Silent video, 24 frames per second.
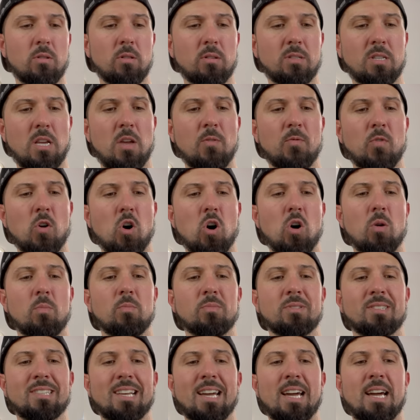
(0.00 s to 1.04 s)
Seafoam
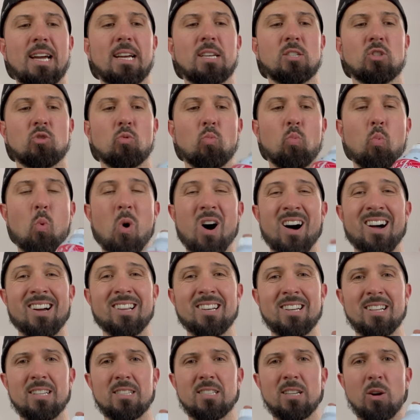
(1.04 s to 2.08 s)
says
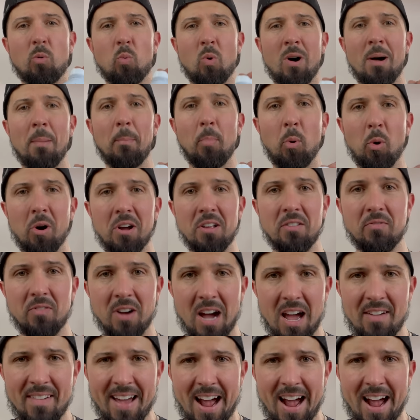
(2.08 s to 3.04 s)
one to one point five